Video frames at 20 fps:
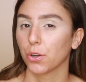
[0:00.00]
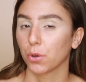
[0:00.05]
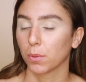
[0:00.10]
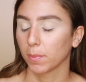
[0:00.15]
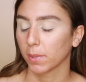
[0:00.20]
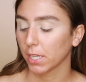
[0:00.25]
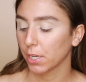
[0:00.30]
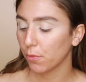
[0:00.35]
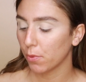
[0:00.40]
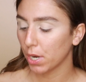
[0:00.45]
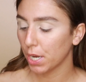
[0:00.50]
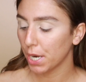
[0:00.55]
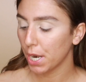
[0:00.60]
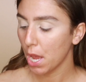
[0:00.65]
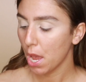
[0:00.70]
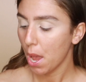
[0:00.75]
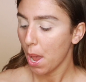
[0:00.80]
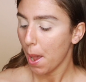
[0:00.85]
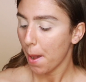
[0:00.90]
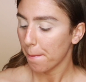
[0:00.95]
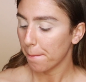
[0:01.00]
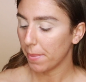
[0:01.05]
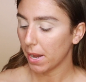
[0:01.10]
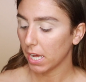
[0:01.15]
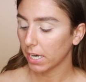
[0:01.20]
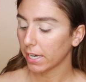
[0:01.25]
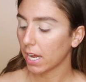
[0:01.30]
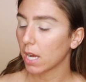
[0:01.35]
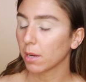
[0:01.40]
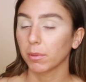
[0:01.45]
normally would.
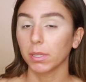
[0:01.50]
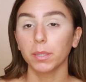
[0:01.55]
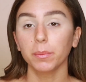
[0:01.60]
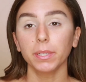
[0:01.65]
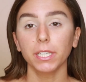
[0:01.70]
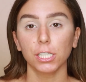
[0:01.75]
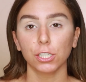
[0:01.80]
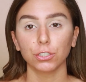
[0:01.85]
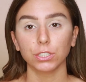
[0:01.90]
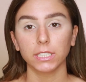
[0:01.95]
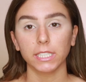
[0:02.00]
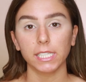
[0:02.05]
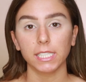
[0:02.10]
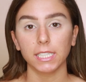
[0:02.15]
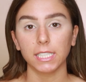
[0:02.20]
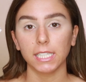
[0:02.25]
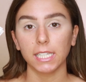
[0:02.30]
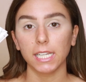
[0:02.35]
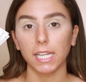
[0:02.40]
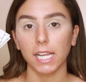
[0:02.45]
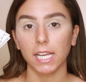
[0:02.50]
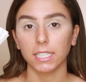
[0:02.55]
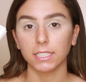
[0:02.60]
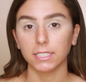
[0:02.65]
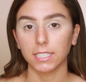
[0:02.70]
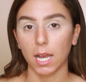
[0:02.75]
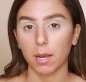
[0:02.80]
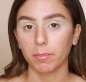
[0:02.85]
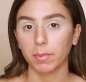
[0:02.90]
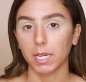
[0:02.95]
But I'm going to be using the
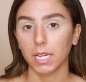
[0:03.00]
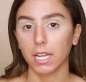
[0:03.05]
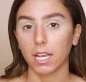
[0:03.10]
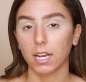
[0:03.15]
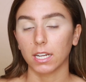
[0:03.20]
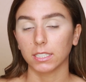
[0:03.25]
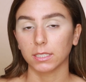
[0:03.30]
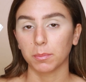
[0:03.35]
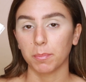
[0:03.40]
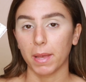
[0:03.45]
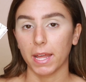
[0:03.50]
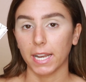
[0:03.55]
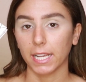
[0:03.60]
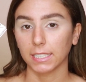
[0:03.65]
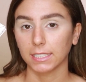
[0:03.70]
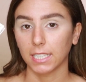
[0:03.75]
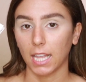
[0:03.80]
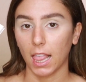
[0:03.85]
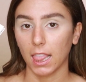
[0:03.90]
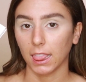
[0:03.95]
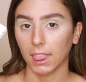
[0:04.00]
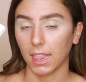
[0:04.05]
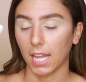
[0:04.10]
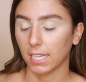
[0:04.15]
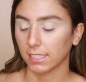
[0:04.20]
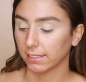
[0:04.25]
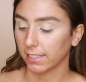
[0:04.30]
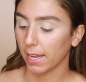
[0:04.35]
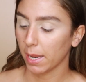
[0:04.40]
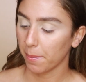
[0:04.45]
Dominique Cosmetics
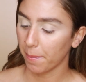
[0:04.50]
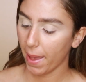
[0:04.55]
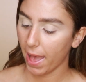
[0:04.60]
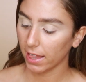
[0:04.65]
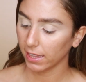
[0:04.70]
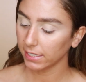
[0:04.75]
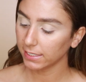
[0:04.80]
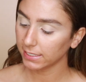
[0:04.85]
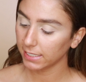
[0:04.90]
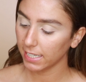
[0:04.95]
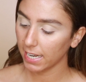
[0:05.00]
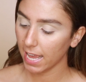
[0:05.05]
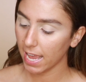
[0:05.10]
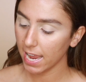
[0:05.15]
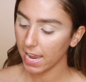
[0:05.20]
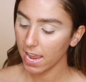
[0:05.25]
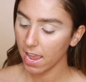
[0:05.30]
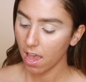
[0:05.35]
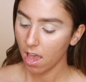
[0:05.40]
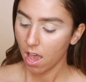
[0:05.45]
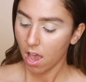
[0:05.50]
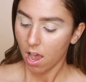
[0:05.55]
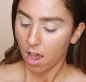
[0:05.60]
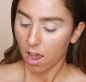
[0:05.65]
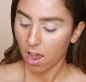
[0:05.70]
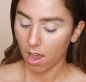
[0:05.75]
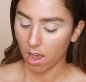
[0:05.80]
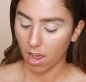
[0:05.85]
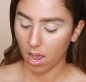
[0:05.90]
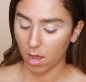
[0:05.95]
Latte palette today.
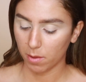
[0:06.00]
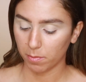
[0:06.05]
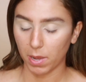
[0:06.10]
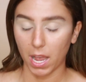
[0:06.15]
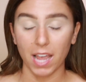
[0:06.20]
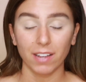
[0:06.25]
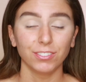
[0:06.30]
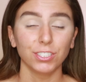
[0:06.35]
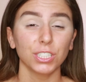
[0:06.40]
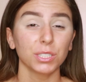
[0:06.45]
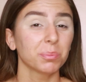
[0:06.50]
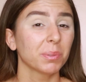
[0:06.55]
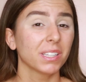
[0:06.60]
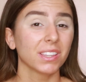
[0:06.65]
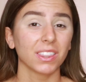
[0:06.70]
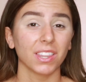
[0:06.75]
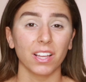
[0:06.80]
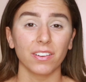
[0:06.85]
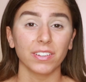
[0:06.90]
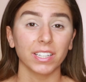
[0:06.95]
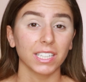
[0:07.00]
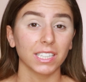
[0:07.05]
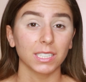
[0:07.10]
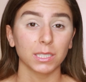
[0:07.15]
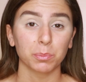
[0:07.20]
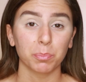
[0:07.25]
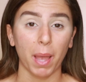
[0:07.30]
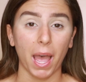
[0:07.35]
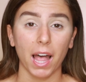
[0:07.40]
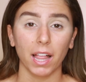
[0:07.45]
I've just been loving
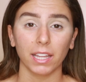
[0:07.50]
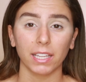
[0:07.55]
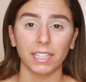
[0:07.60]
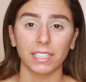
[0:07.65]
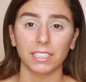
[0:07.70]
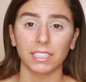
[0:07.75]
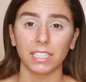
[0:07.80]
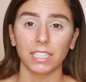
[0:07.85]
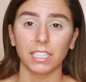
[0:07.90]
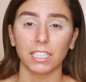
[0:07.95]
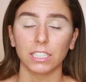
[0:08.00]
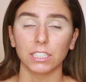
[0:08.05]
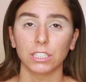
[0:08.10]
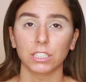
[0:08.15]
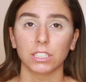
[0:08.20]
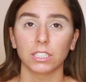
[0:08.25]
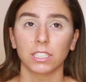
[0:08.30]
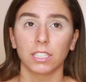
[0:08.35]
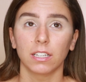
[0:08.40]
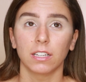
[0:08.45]
this palette. It